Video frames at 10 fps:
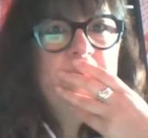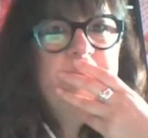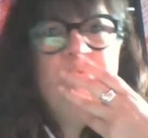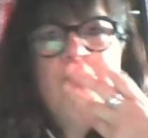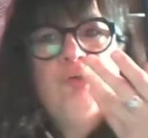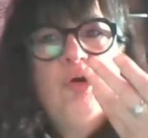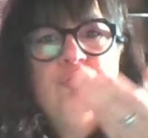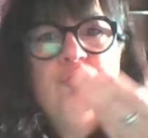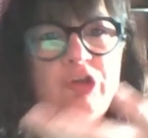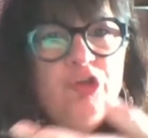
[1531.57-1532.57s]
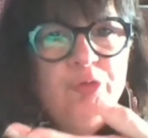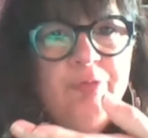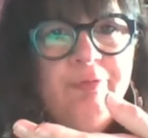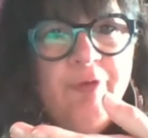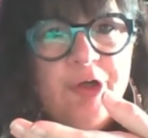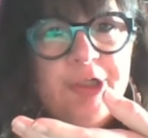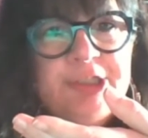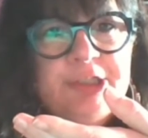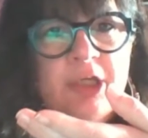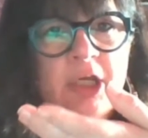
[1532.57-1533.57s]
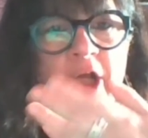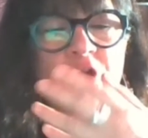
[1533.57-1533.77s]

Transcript: This was hosted June 1st.